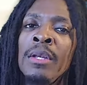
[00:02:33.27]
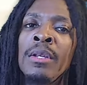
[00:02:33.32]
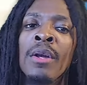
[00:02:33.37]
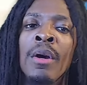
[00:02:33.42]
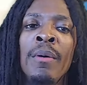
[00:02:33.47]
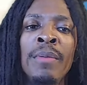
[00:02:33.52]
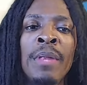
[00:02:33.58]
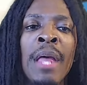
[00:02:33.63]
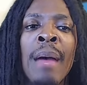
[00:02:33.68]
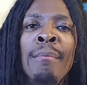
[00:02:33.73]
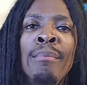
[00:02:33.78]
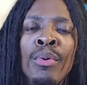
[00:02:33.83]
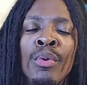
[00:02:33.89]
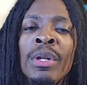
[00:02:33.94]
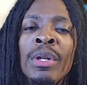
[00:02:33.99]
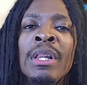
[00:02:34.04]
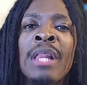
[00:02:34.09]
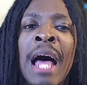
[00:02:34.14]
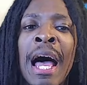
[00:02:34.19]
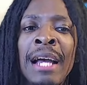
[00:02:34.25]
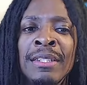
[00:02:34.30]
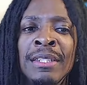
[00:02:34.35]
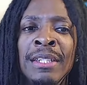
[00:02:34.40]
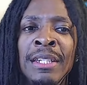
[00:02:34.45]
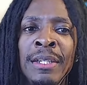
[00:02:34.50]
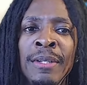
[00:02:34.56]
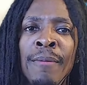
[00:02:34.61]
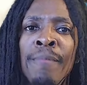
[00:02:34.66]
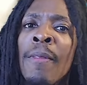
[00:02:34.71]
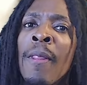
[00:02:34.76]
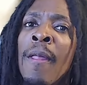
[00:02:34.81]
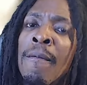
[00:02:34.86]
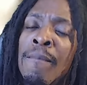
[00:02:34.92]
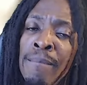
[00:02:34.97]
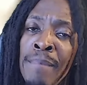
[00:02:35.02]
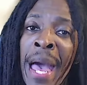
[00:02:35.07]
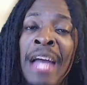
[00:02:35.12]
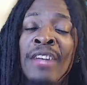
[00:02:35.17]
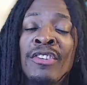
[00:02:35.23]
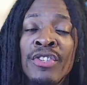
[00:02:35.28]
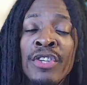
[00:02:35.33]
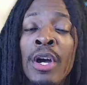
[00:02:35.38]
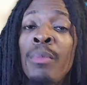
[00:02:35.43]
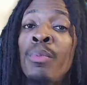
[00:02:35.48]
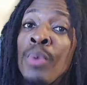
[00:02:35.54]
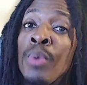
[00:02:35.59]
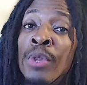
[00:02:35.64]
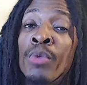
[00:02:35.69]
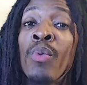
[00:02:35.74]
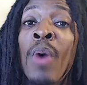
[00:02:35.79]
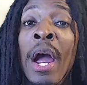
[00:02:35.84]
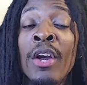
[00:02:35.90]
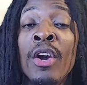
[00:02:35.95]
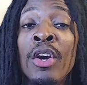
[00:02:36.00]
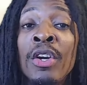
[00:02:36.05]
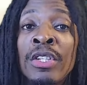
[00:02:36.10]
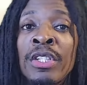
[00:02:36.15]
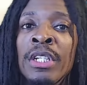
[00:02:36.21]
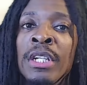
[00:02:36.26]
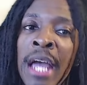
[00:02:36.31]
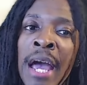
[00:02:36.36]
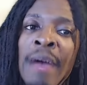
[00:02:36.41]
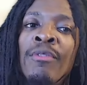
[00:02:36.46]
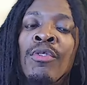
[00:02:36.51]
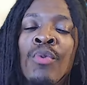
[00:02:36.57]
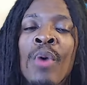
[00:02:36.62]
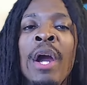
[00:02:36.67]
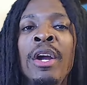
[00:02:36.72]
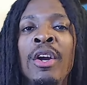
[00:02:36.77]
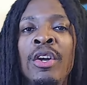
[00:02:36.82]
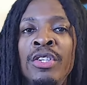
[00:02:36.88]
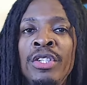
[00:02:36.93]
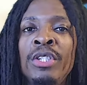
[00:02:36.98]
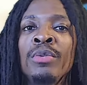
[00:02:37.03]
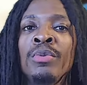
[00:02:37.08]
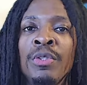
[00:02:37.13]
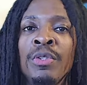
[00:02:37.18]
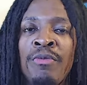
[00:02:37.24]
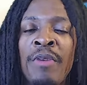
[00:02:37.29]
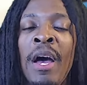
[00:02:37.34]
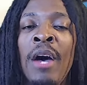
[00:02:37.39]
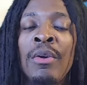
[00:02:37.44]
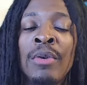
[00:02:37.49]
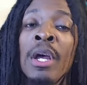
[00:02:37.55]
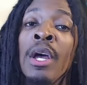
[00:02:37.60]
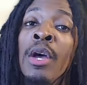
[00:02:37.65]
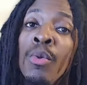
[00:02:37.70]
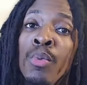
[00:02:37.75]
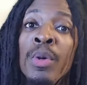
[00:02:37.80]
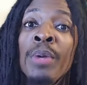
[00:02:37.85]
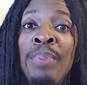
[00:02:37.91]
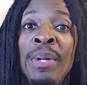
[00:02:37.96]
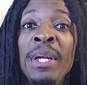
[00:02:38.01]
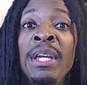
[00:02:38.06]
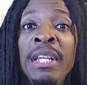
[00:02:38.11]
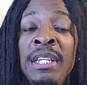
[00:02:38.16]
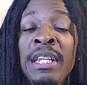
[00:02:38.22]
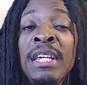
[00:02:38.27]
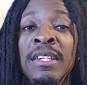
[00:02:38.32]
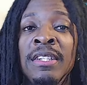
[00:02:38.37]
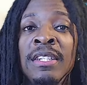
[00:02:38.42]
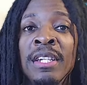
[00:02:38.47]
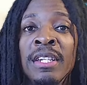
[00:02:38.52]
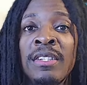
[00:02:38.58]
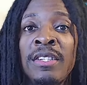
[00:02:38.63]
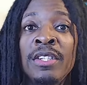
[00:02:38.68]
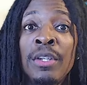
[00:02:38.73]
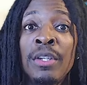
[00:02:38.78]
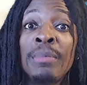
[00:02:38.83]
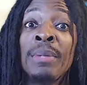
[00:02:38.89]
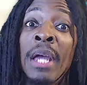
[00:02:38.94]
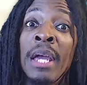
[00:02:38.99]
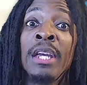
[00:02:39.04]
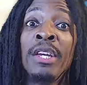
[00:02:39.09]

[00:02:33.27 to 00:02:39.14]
know, that brutalizing matchup with Ryan Garcia after Ryan Garcia was found with PEDs in the system, yet he